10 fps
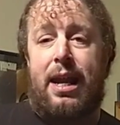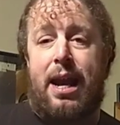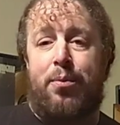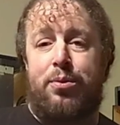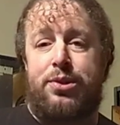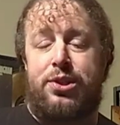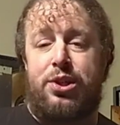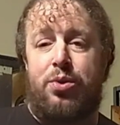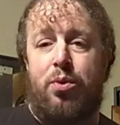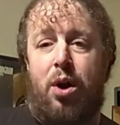and I will see
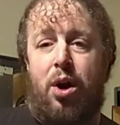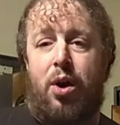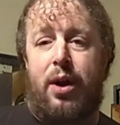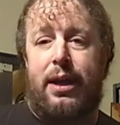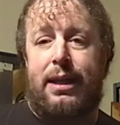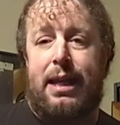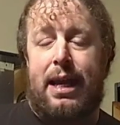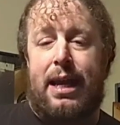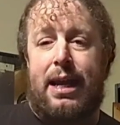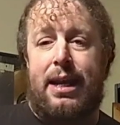you all
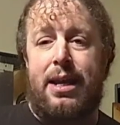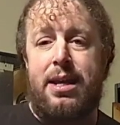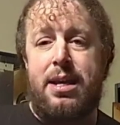again.